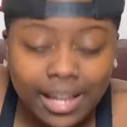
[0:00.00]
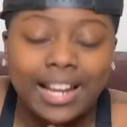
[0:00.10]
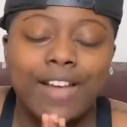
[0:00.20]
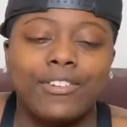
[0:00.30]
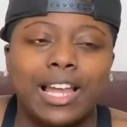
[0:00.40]

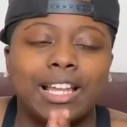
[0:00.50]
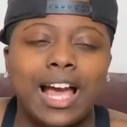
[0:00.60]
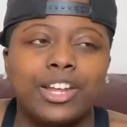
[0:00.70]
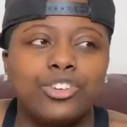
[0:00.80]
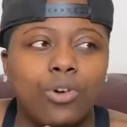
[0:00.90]
And I feel like a
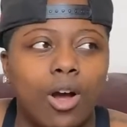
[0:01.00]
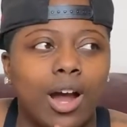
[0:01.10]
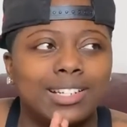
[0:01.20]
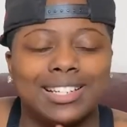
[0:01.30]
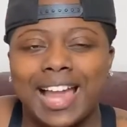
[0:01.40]
lot of you
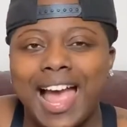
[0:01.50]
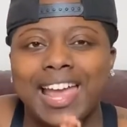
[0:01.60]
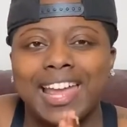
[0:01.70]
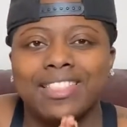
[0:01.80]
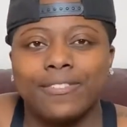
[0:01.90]
are
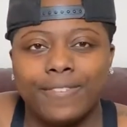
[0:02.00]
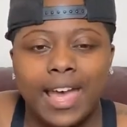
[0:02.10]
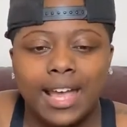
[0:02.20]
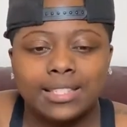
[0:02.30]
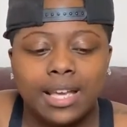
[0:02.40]
denying the
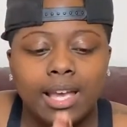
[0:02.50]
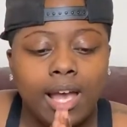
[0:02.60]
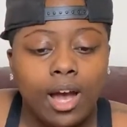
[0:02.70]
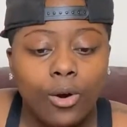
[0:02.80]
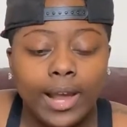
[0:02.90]
facts.
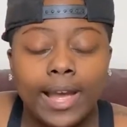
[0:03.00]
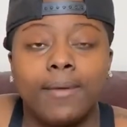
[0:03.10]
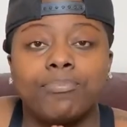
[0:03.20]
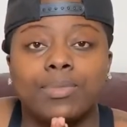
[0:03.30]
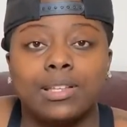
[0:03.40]

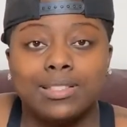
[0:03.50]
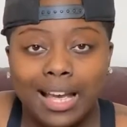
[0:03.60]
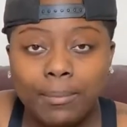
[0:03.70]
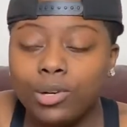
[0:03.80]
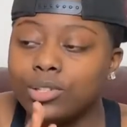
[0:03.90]
Okay,
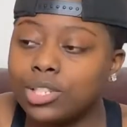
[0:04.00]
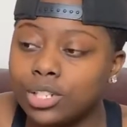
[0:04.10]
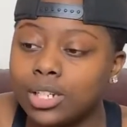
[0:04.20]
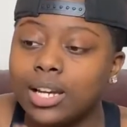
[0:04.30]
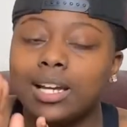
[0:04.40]
Domo
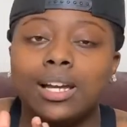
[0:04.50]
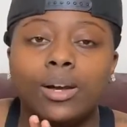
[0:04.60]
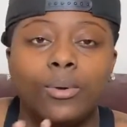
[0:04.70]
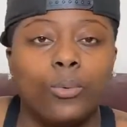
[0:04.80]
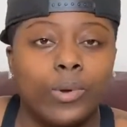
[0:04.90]
took
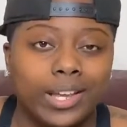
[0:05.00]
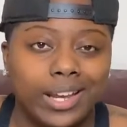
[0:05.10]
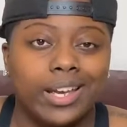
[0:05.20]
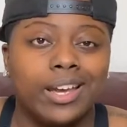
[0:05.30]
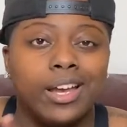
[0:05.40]

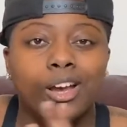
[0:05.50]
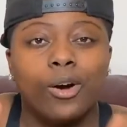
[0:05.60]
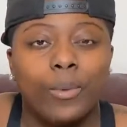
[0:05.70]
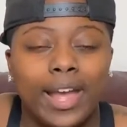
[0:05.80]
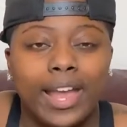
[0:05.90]
Wick
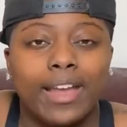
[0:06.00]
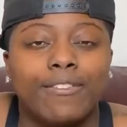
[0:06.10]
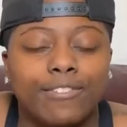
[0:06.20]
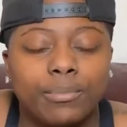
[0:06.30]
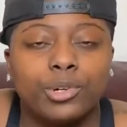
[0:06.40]
away
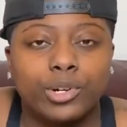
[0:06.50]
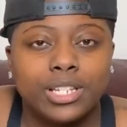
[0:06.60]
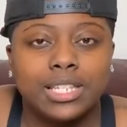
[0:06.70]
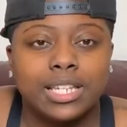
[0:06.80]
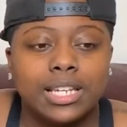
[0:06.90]
from
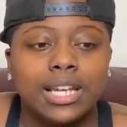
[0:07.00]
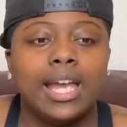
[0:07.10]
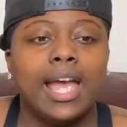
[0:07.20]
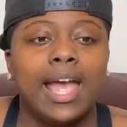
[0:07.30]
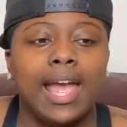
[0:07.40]
Chrissy.
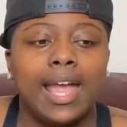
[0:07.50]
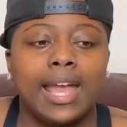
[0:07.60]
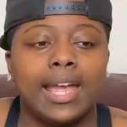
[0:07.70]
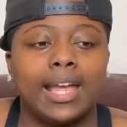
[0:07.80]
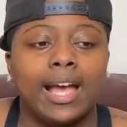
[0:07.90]

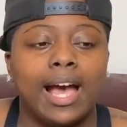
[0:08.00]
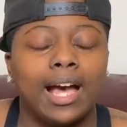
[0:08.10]
And